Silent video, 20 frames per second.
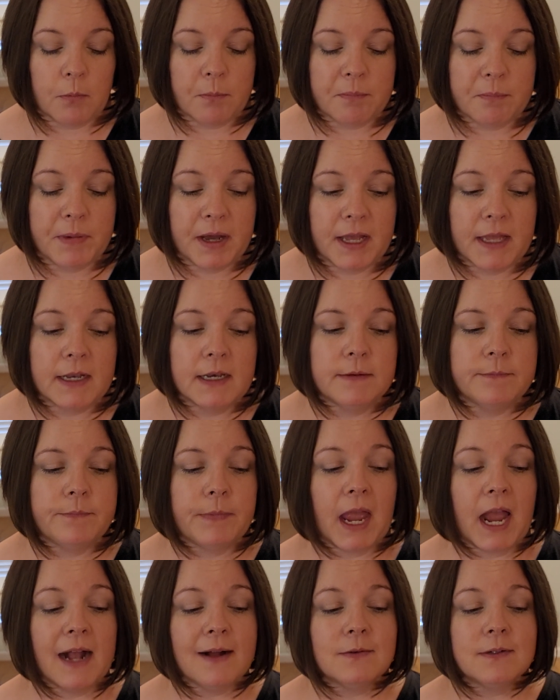But
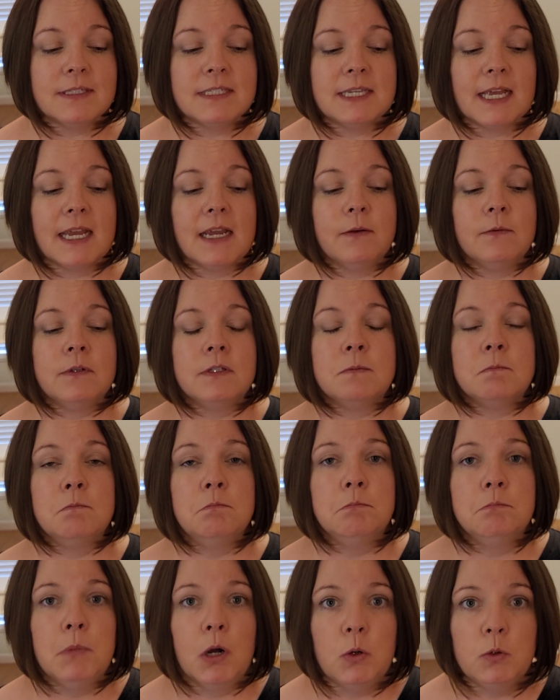I would say it was
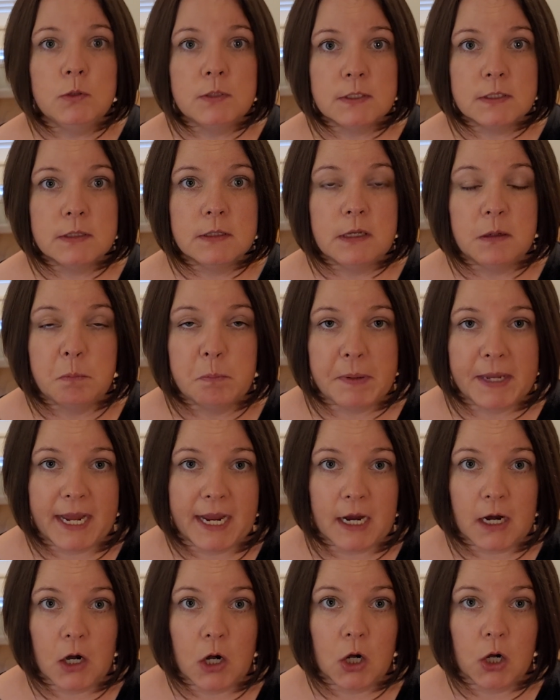mostly
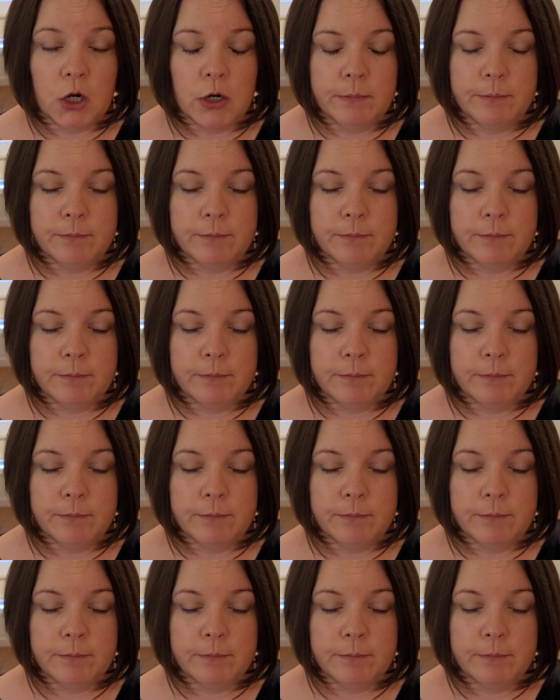pear.